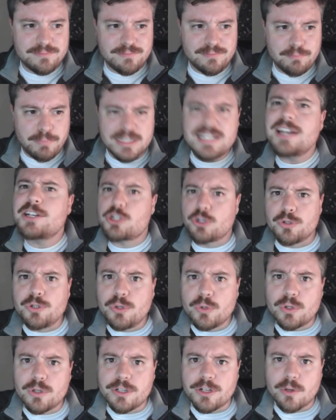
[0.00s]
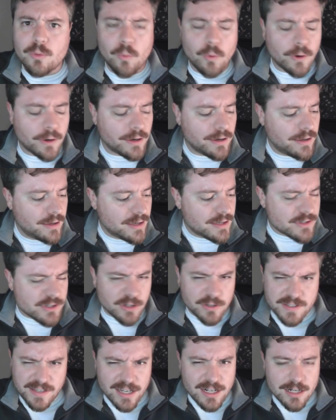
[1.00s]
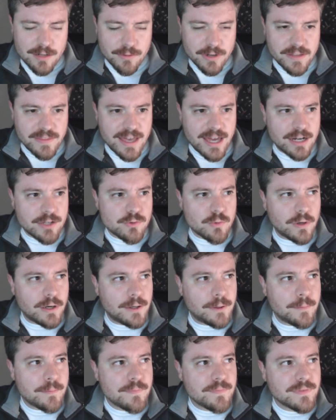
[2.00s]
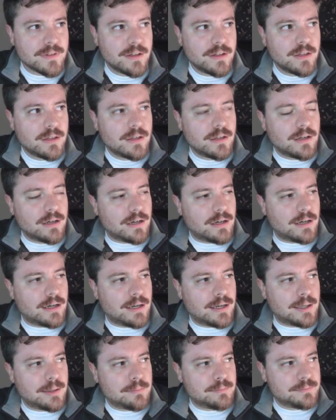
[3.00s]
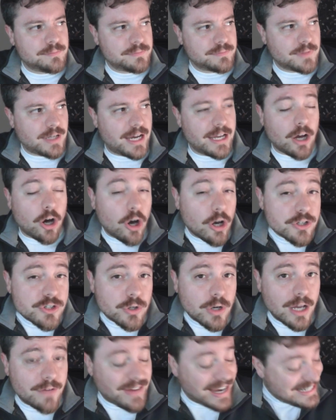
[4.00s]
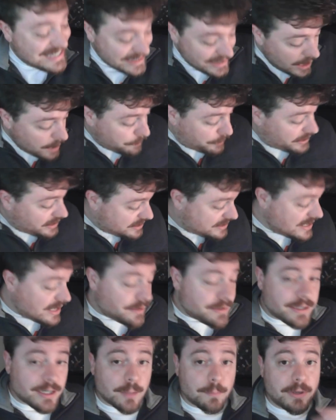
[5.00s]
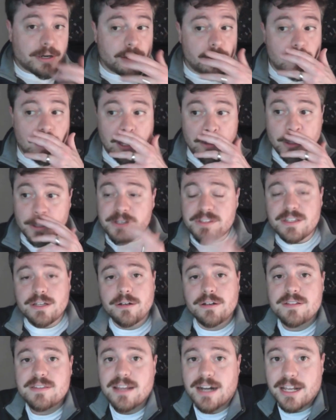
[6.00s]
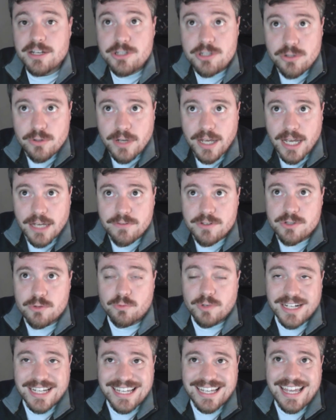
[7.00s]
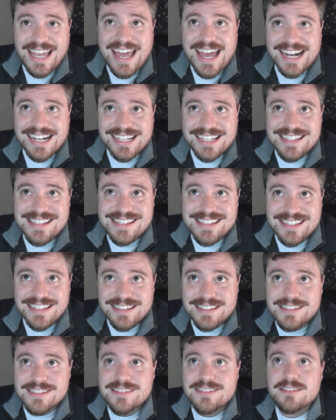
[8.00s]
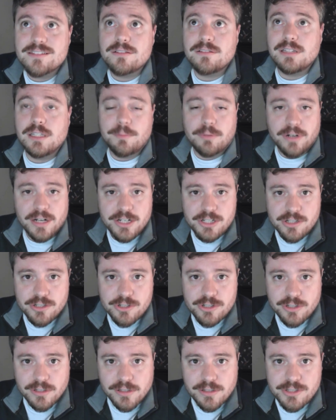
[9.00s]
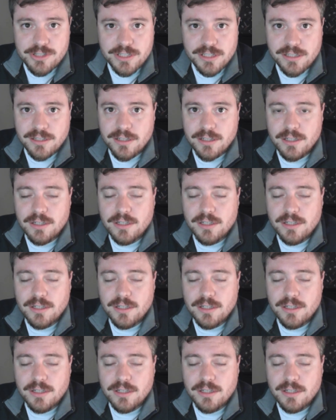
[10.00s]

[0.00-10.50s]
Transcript: potential nuclear war. So excited to read that as well. I also have, I did not bring it down here, but another series that I do have is Rick Atkinson's Liberation Trilogy.